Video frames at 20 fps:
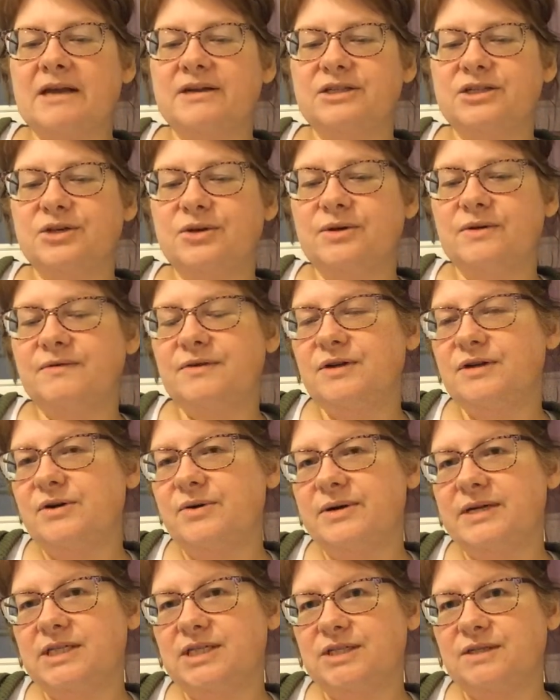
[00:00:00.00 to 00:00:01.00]
So, if you're
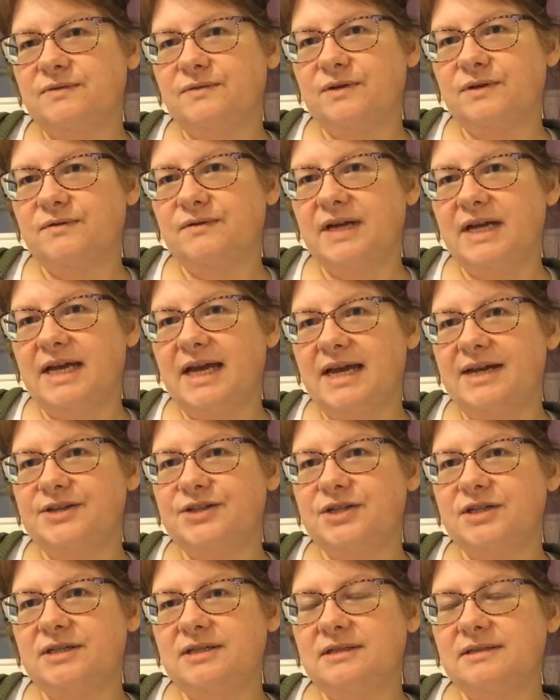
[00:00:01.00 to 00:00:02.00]
going just for a
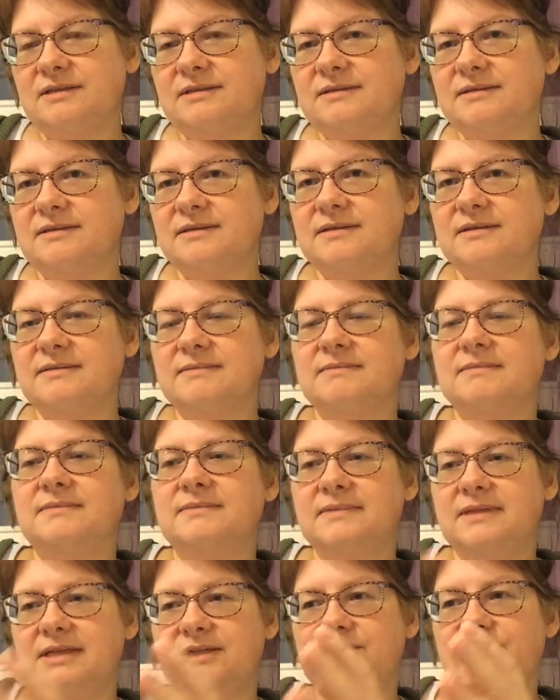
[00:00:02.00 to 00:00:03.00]
vacation,
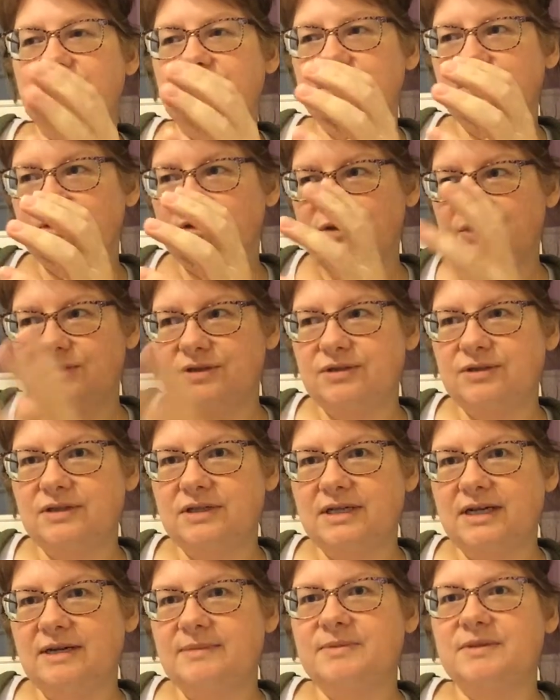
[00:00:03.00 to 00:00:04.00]
there's certain
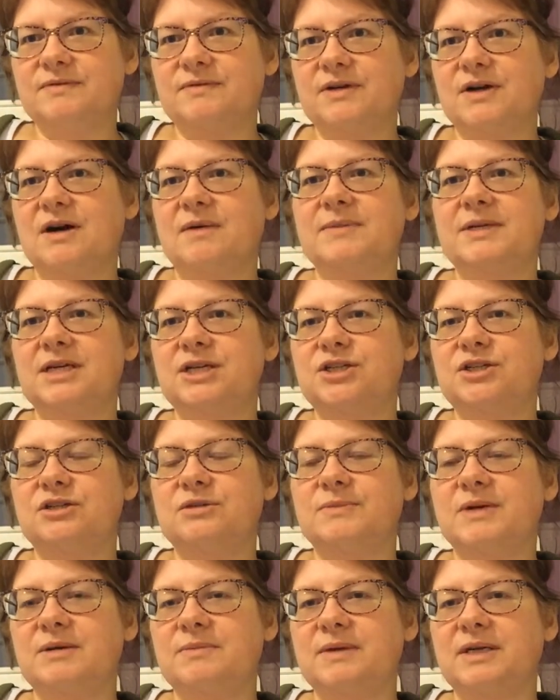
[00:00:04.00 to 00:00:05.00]
types of accommodation
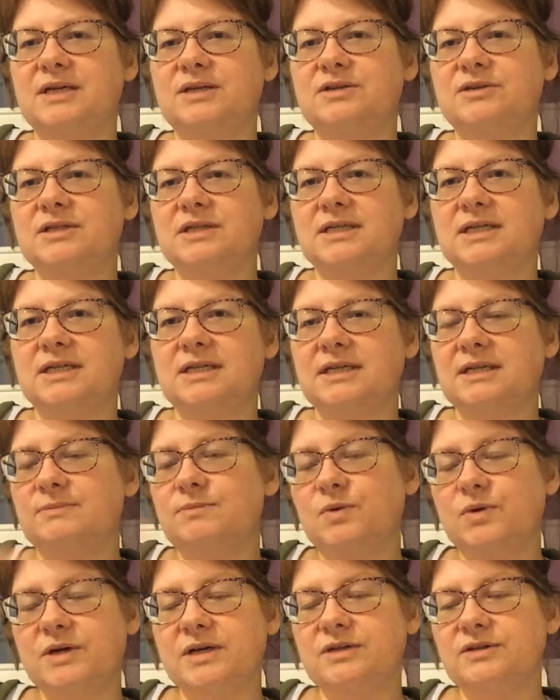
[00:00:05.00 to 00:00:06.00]
you might be
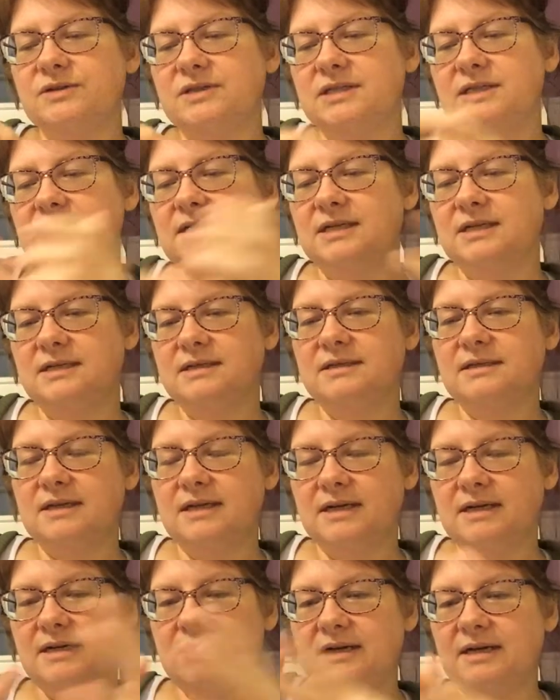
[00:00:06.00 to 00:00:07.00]
more interested in
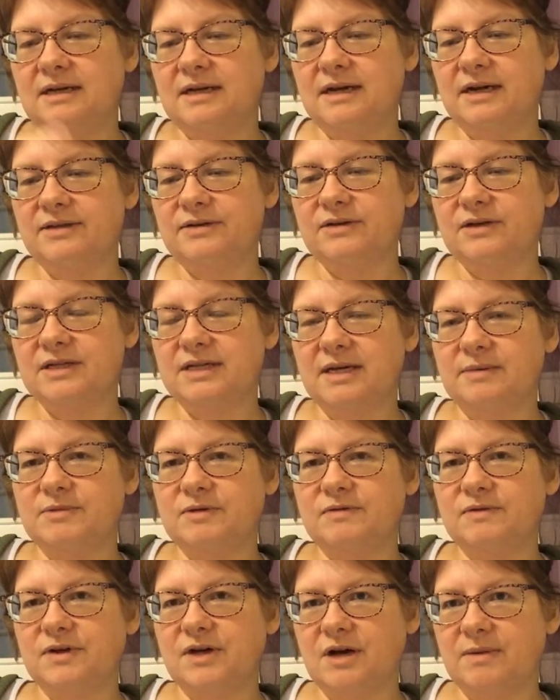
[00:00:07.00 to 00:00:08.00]
than in other
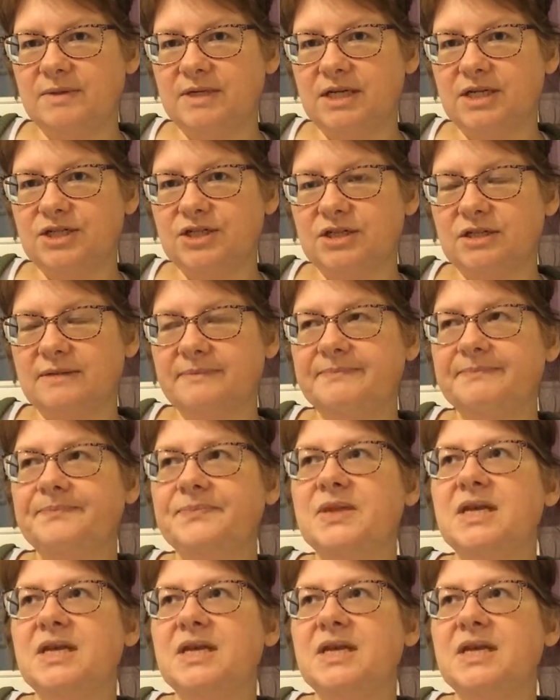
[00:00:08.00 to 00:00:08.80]
types of accommodation.